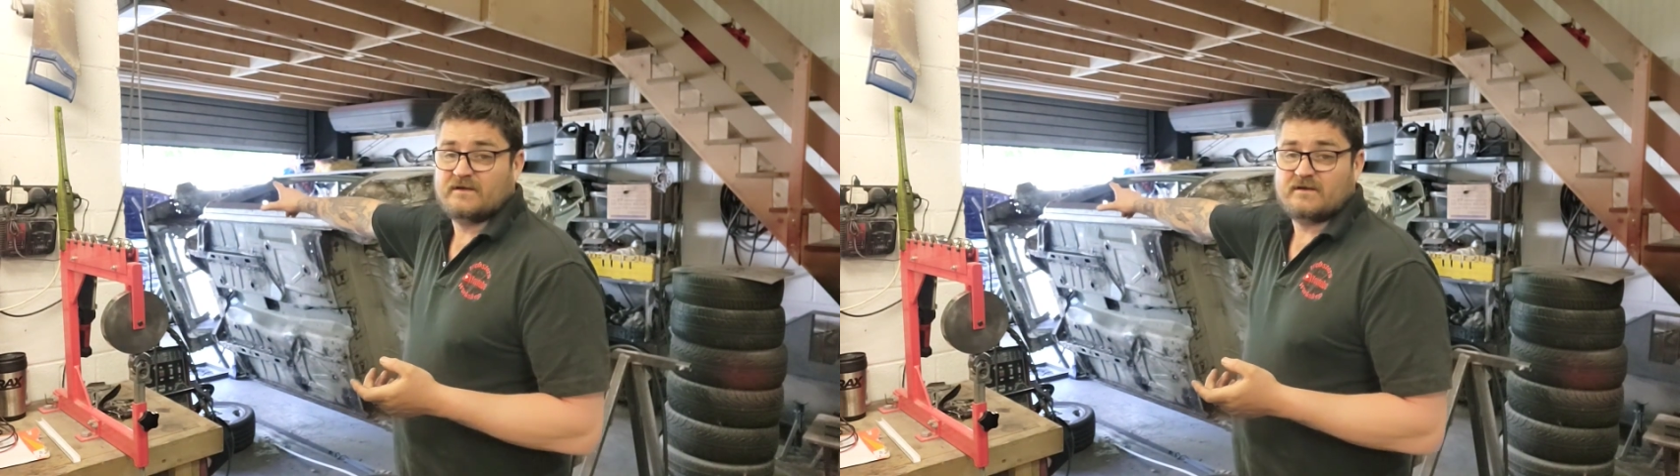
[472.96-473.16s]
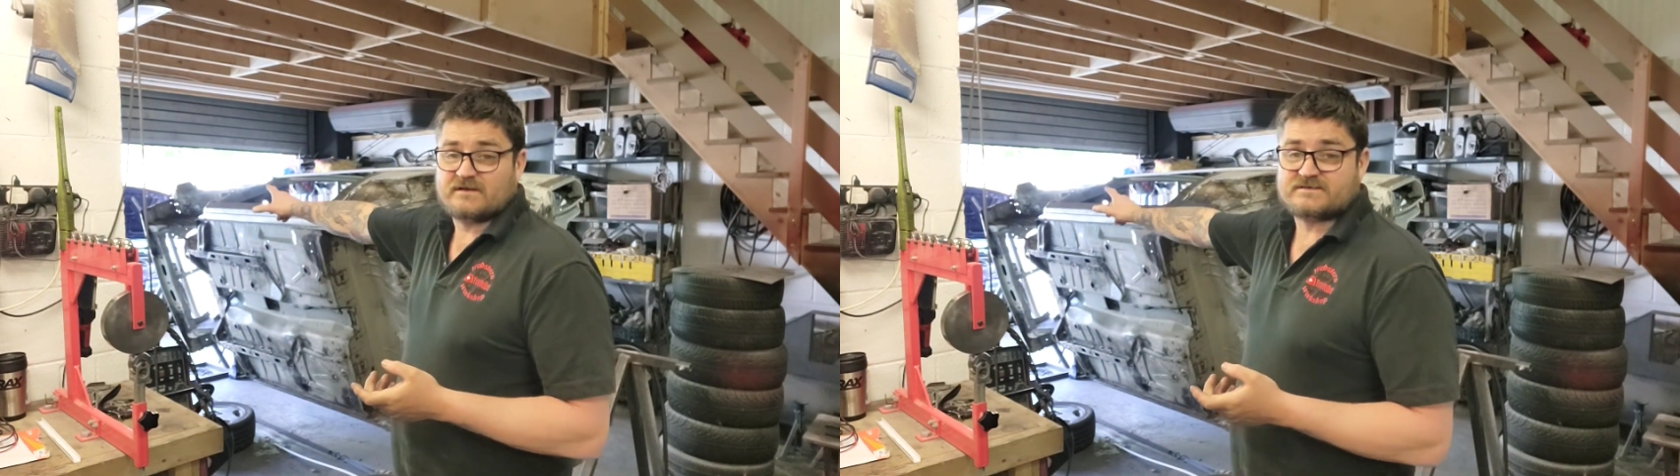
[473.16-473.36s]

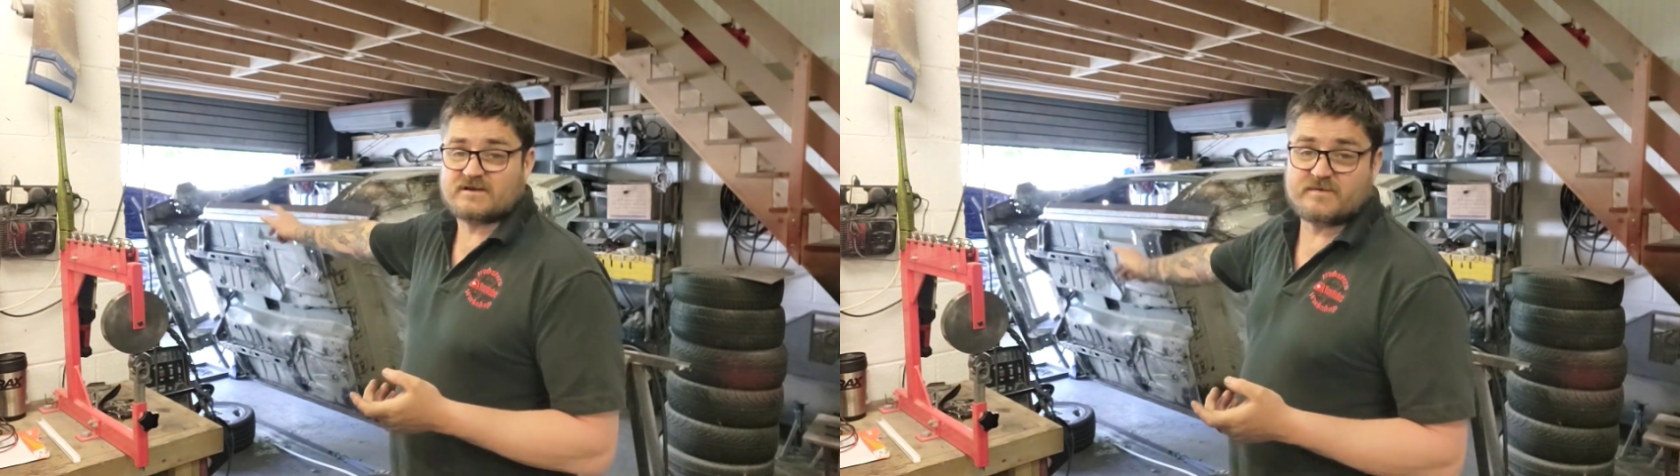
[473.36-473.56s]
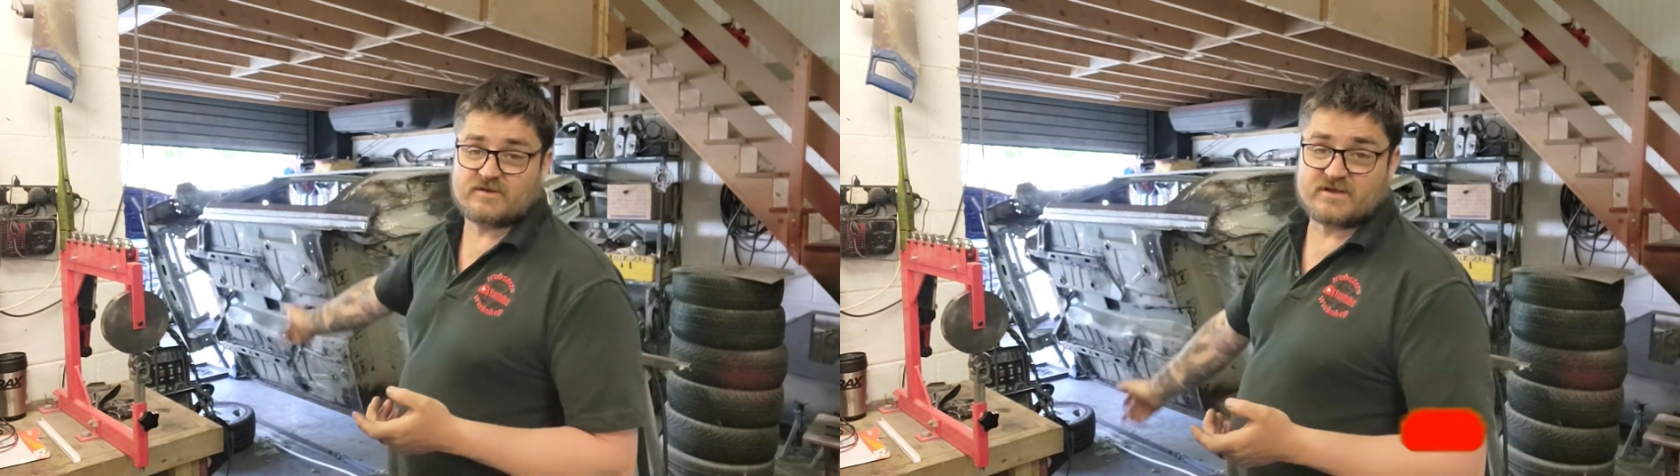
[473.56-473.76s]
is going
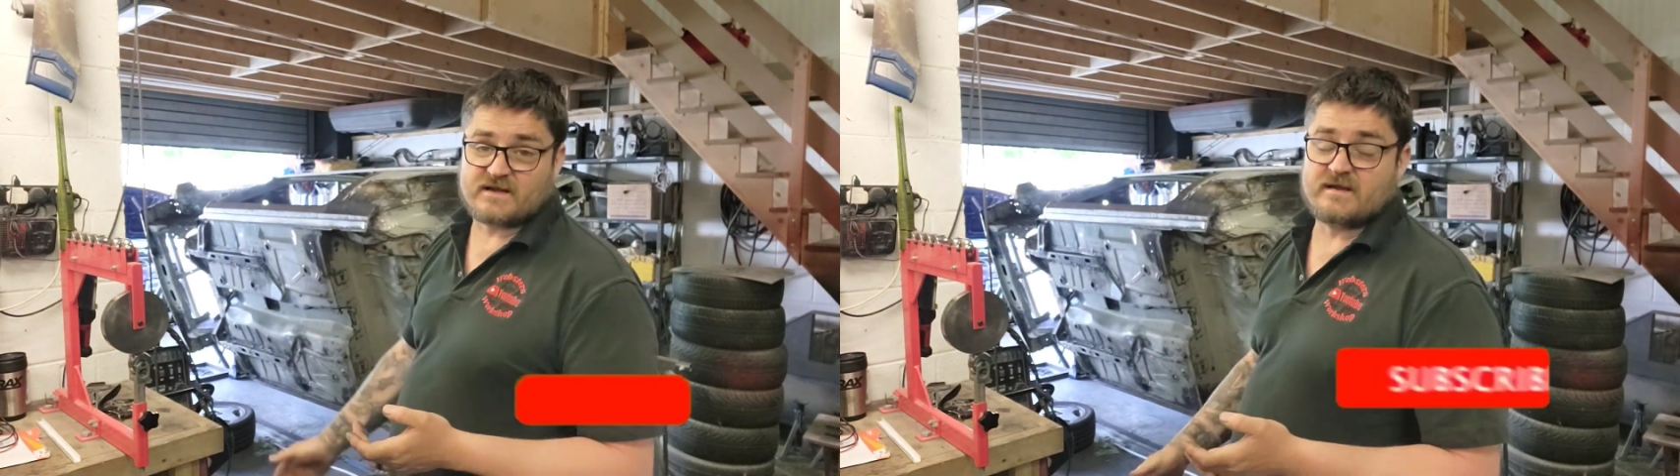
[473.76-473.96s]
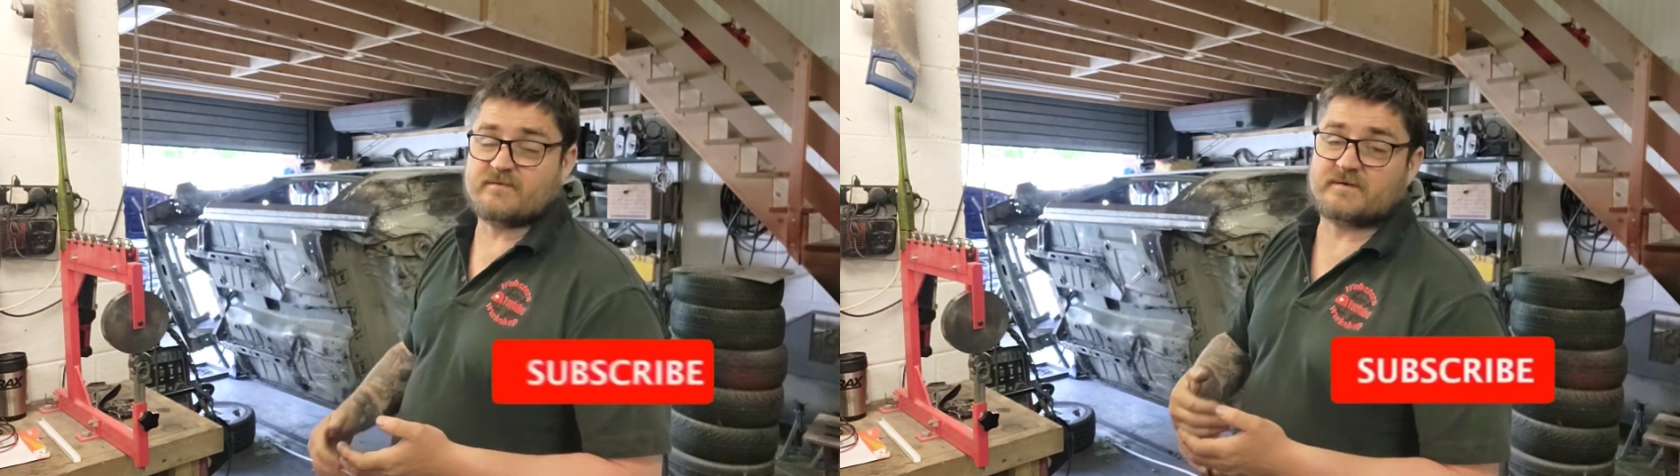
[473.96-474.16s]
to be on the
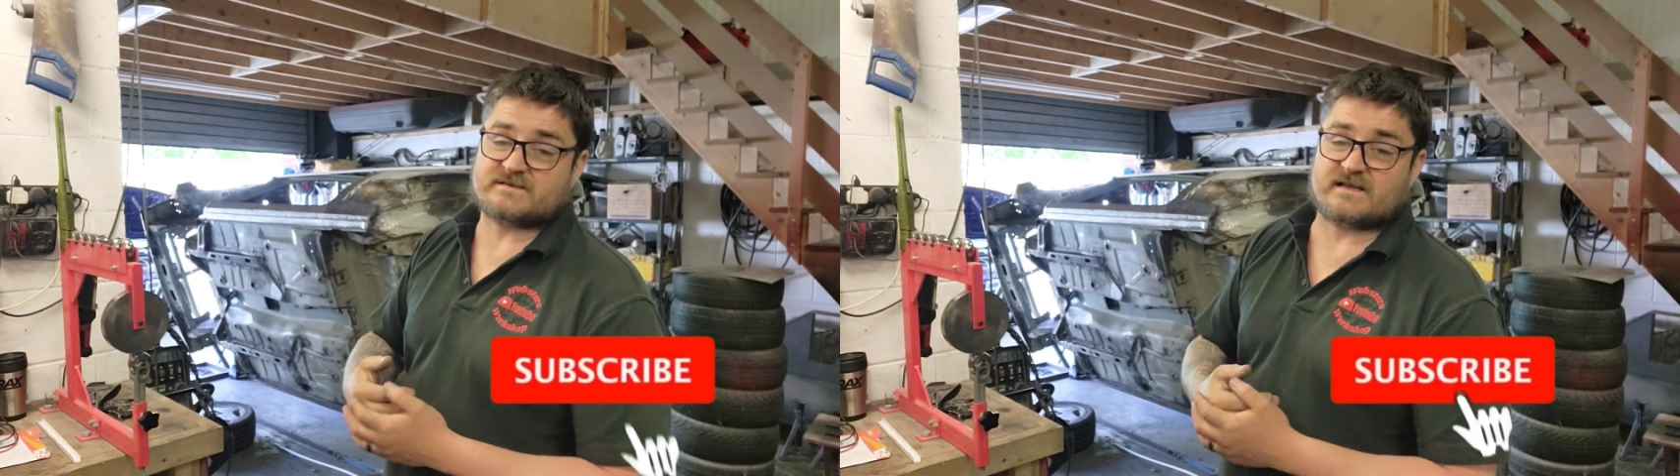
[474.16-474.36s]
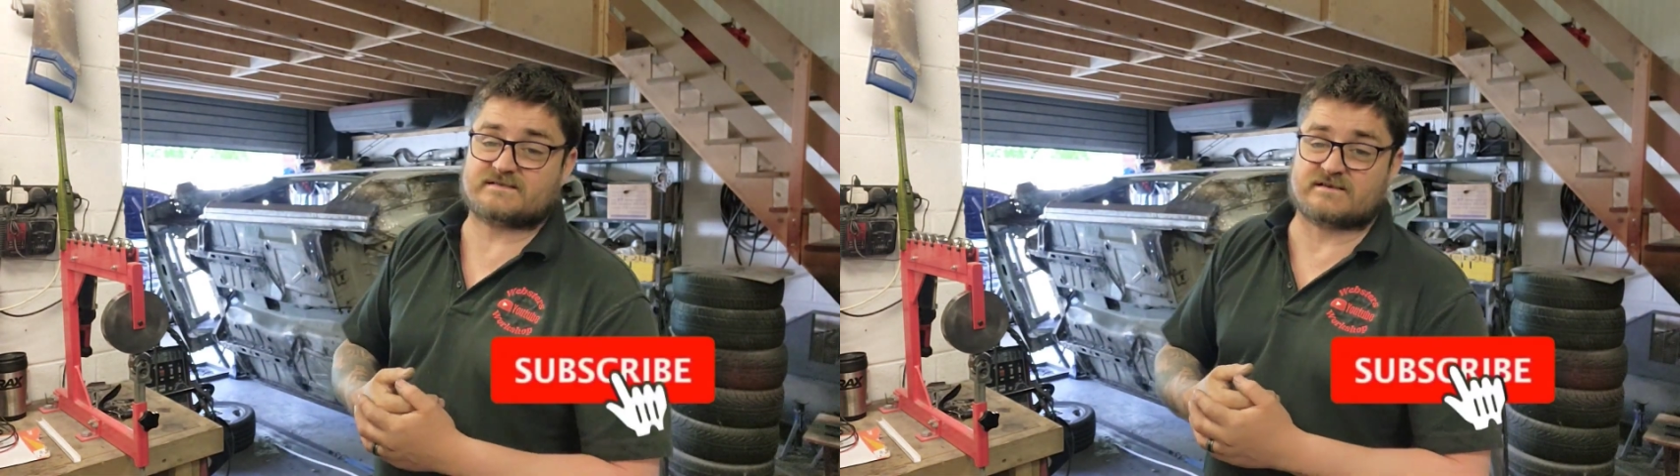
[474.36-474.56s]
Calibra, because
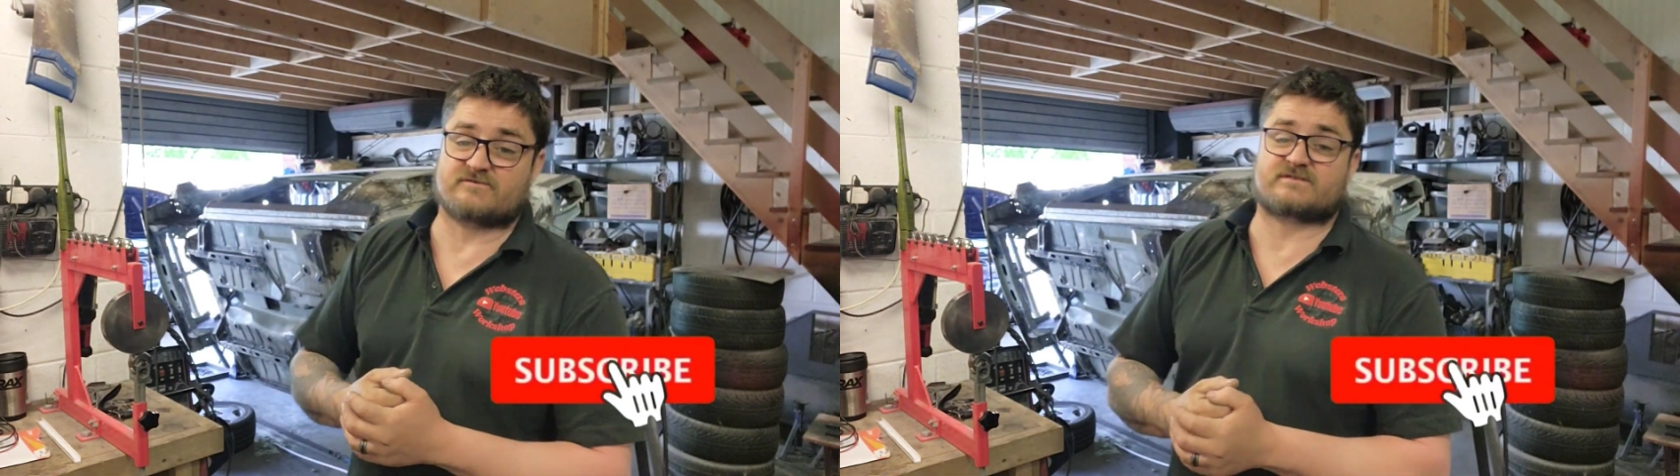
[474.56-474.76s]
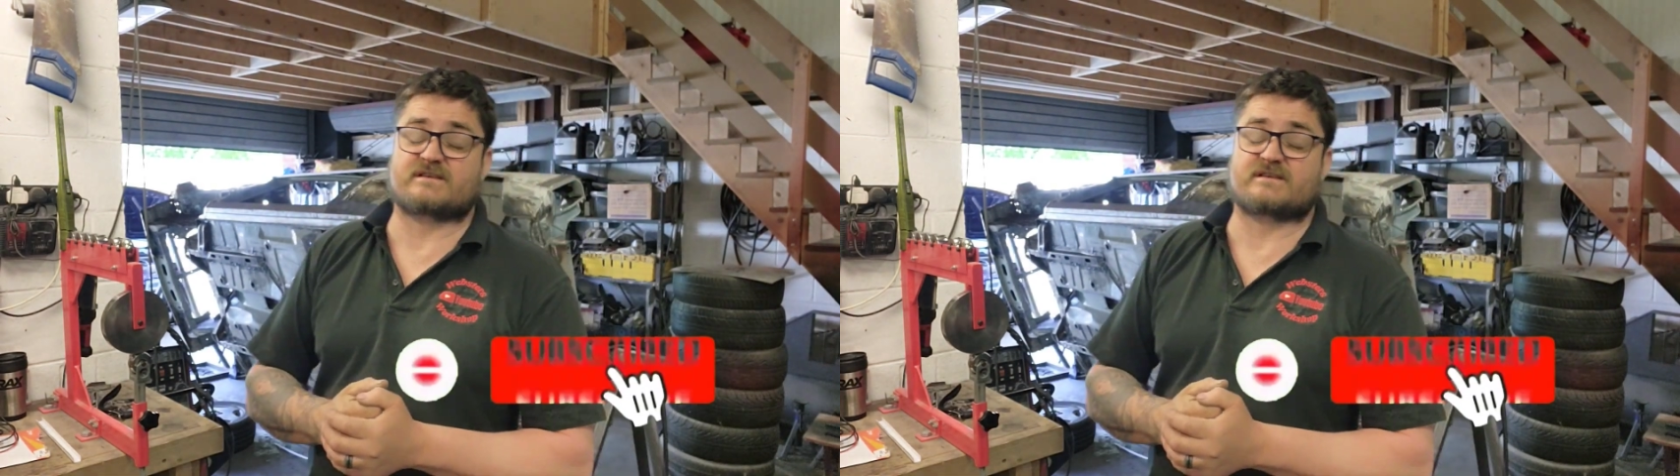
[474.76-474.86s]
I seriously